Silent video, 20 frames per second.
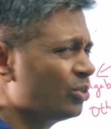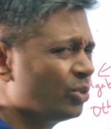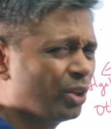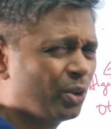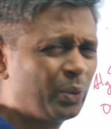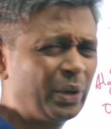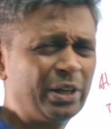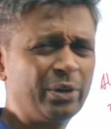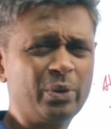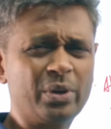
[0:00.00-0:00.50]
going
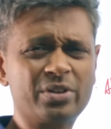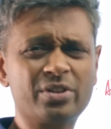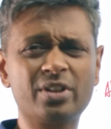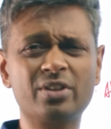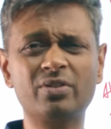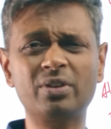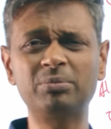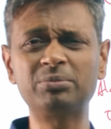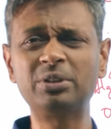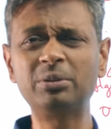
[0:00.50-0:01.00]
to get
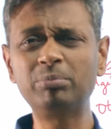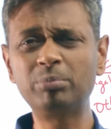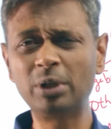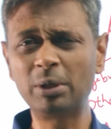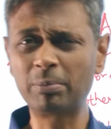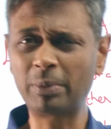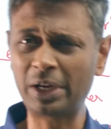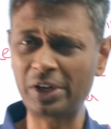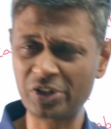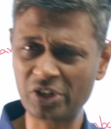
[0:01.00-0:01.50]
questions from simple
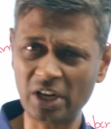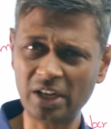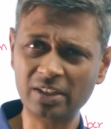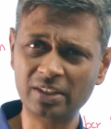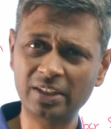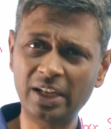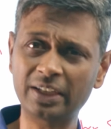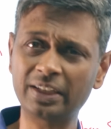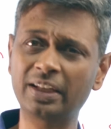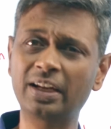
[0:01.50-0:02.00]
pie
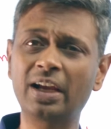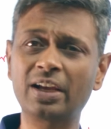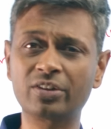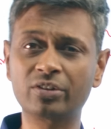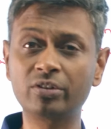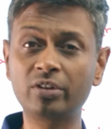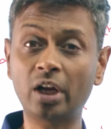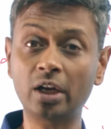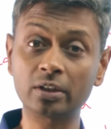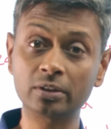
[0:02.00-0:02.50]
chart that era
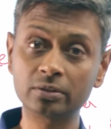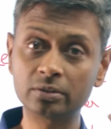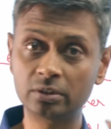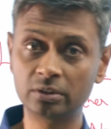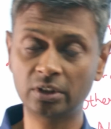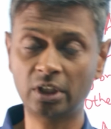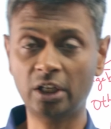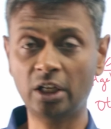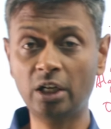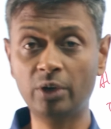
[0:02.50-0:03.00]
has done.
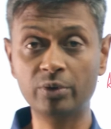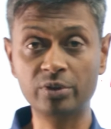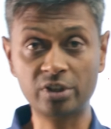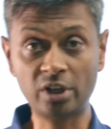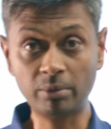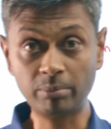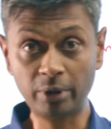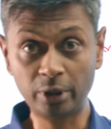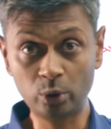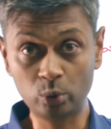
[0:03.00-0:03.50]
That era was
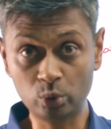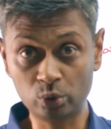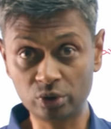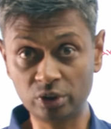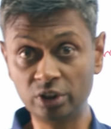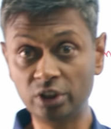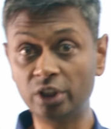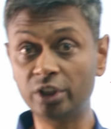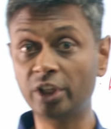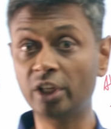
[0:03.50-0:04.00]
done by
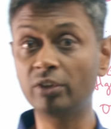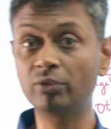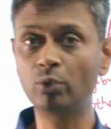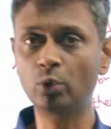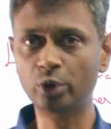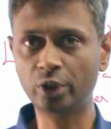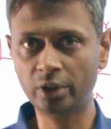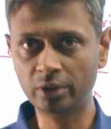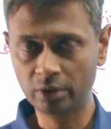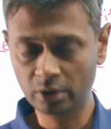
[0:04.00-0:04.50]

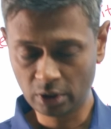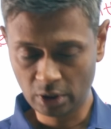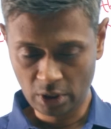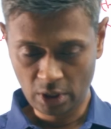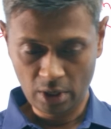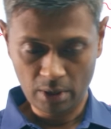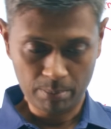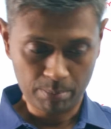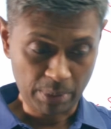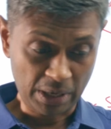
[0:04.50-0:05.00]
2013-14.
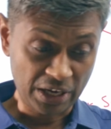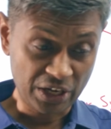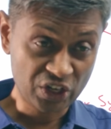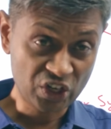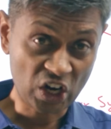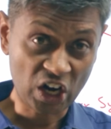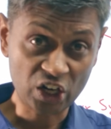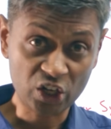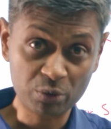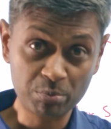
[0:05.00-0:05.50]
Pie
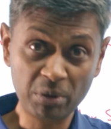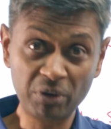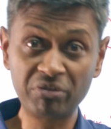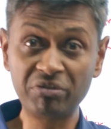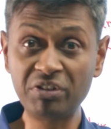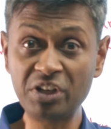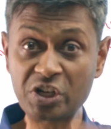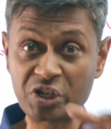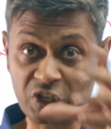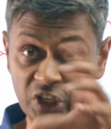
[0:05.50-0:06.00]
charts may
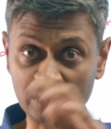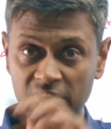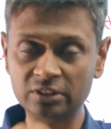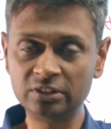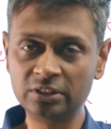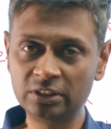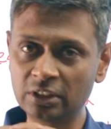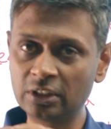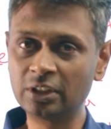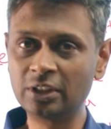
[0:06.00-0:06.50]
feature,
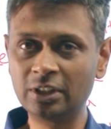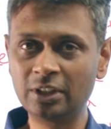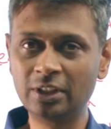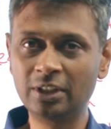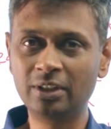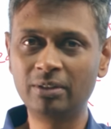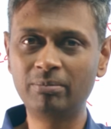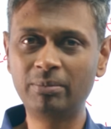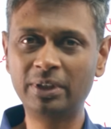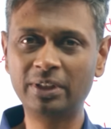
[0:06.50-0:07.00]

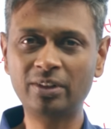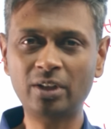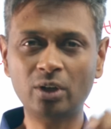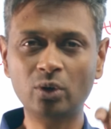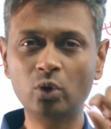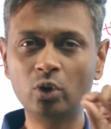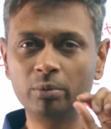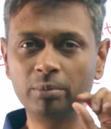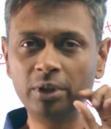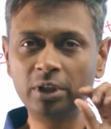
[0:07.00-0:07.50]
but it's
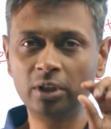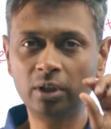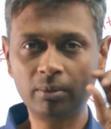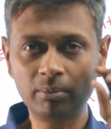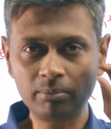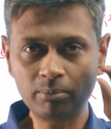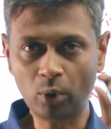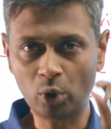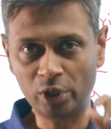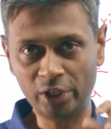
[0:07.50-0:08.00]
not going to be the
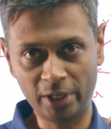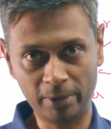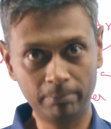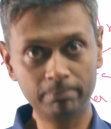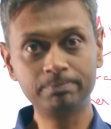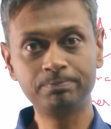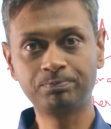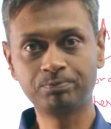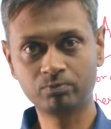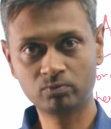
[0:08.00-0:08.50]
ball
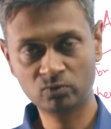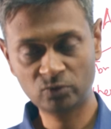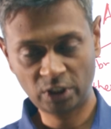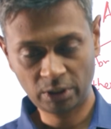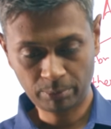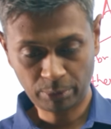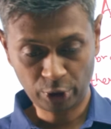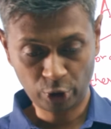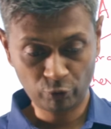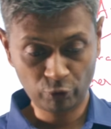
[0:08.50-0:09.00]
game.
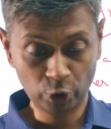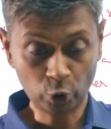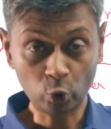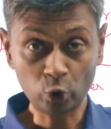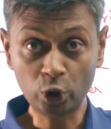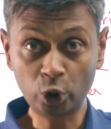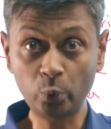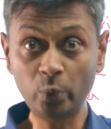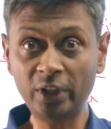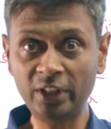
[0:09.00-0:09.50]
And but
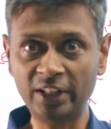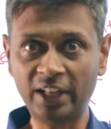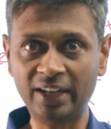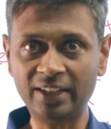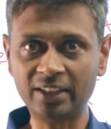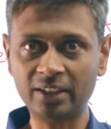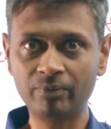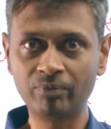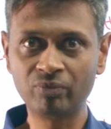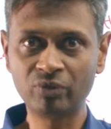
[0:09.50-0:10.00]
without doing
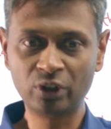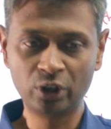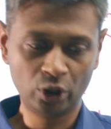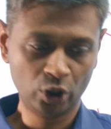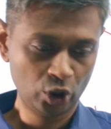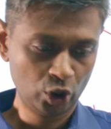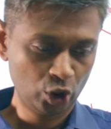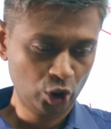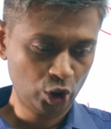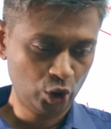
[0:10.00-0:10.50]
that,
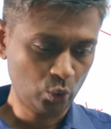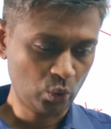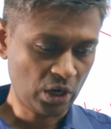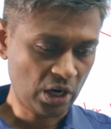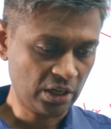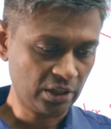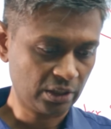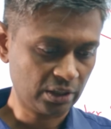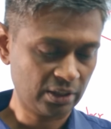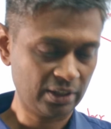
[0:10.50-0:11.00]
you
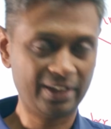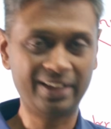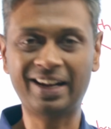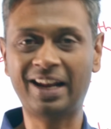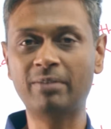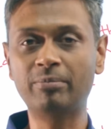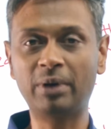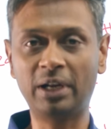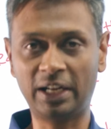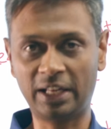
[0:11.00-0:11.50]
can't
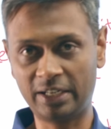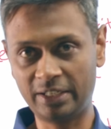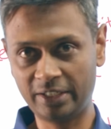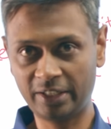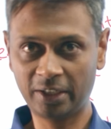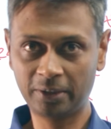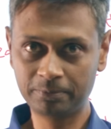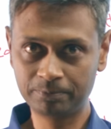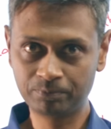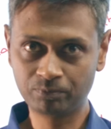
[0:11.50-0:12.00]
grab
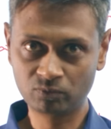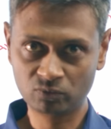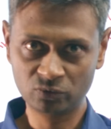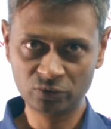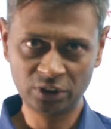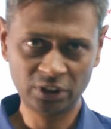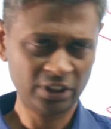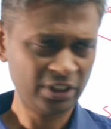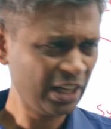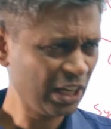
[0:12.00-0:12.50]
LRDI.
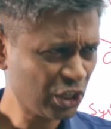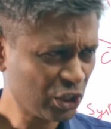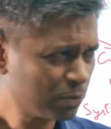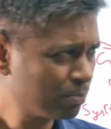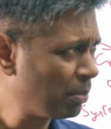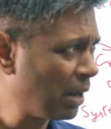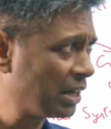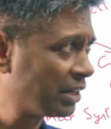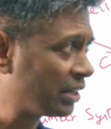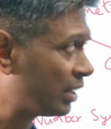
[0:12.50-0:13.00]
And the next
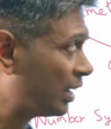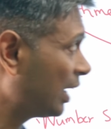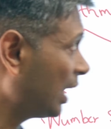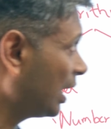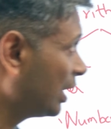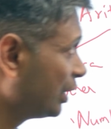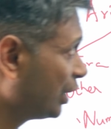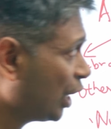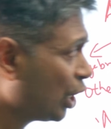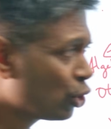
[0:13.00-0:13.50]
part in
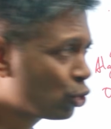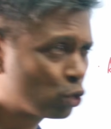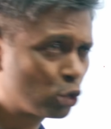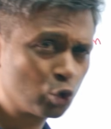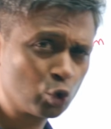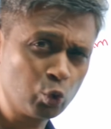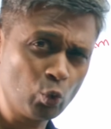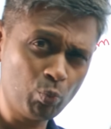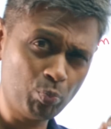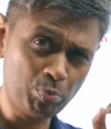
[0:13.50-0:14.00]
LRDI is
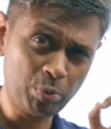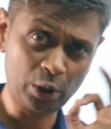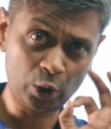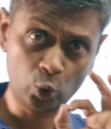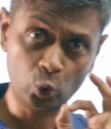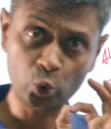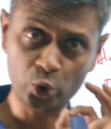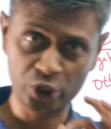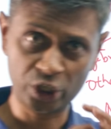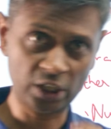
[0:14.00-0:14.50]
super
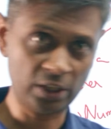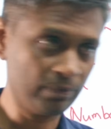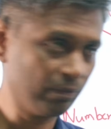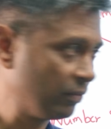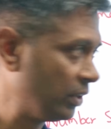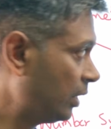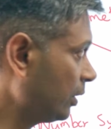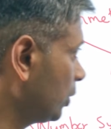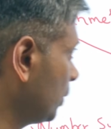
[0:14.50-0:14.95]
crucial, mind